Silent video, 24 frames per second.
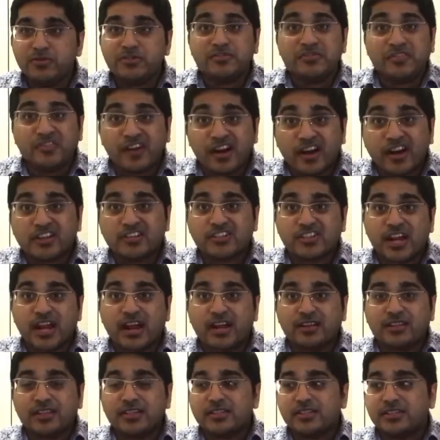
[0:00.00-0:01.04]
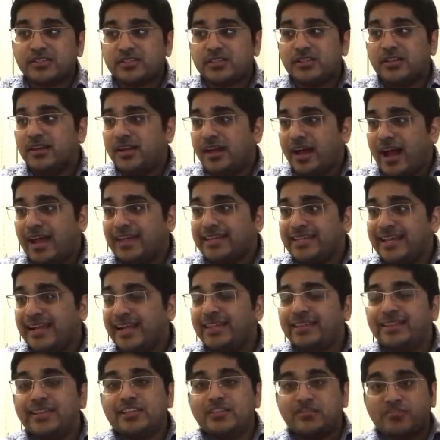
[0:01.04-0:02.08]
very childish. I get it
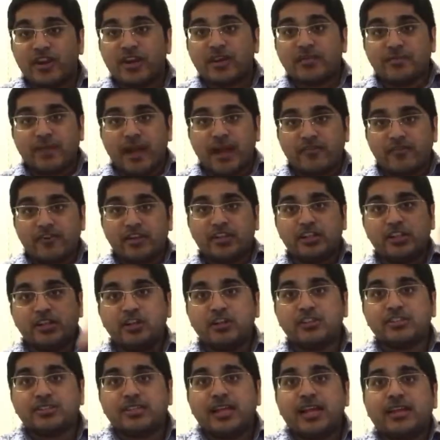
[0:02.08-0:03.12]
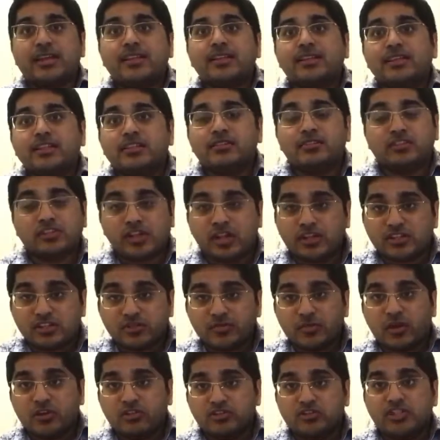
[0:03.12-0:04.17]
that Drake Maverick looks like a
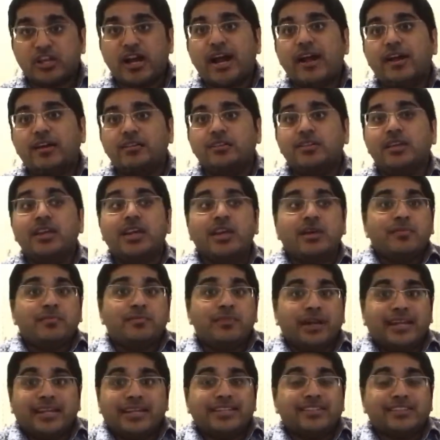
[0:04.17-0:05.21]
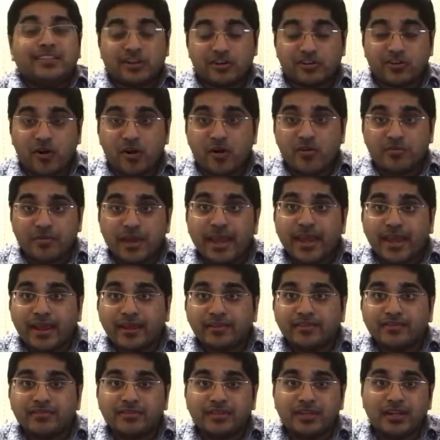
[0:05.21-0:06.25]
small child, but he's a grown man.
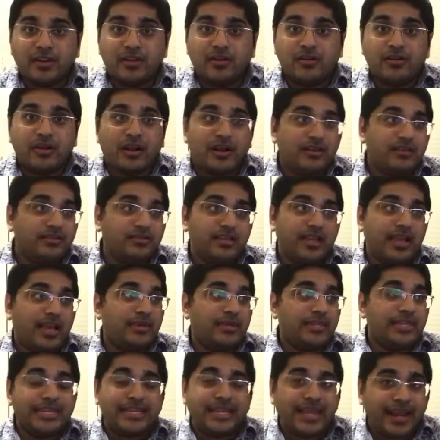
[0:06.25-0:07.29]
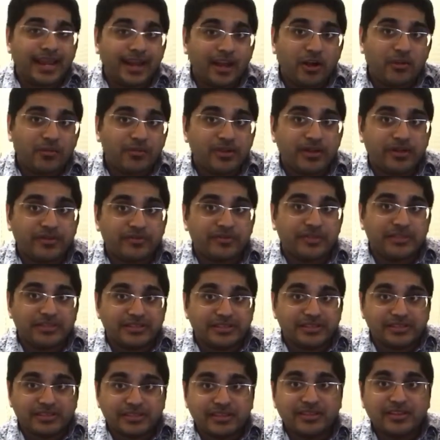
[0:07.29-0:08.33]
He can't help it if
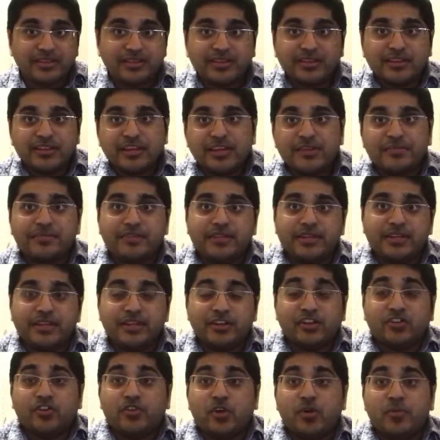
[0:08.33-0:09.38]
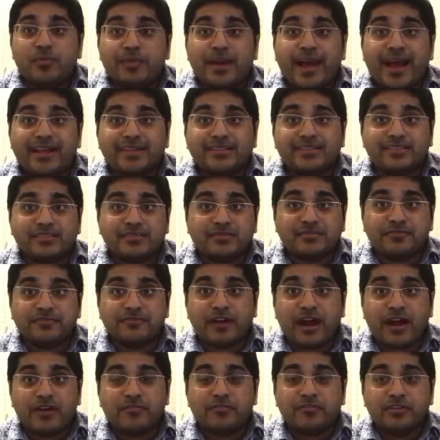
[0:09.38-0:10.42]
he didn't grow past
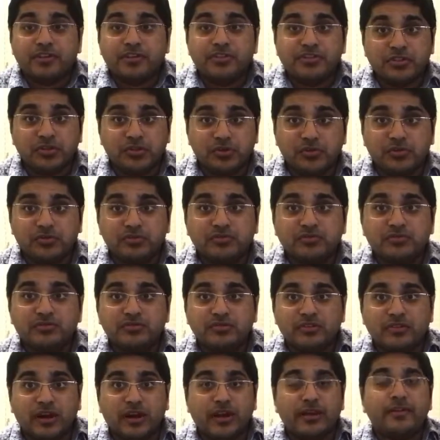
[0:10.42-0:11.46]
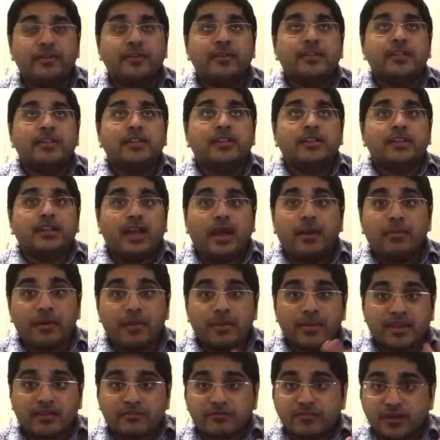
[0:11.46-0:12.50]
5'2", right? I'm not
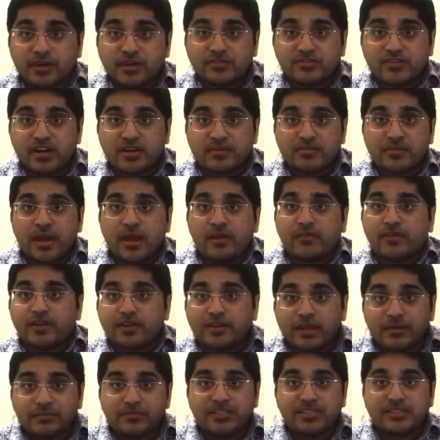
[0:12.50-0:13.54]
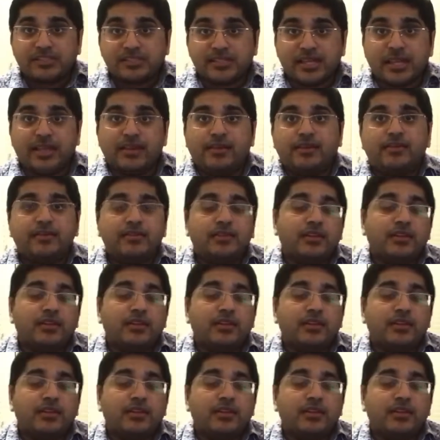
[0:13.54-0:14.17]
making fun of Drake Maverick. I'm just saying.